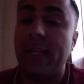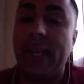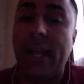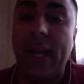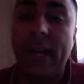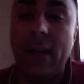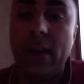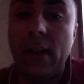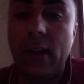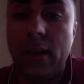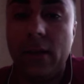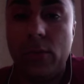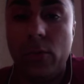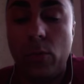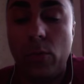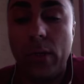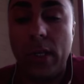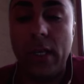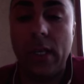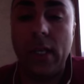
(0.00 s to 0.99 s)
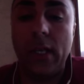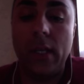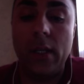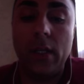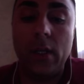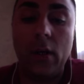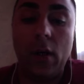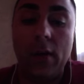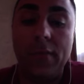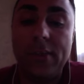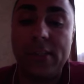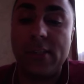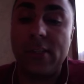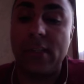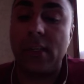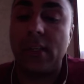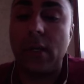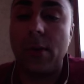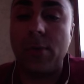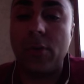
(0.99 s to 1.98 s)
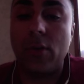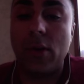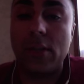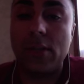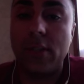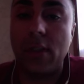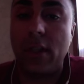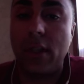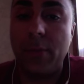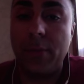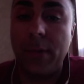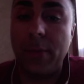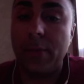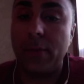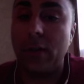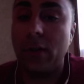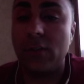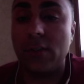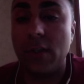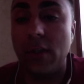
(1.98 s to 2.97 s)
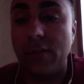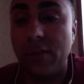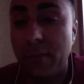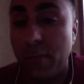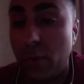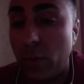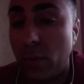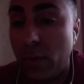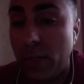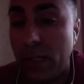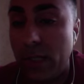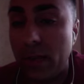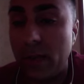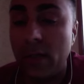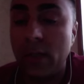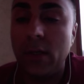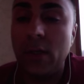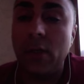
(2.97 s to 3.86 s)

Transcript: Canada, we obviously come across a lot of people that are self-employed.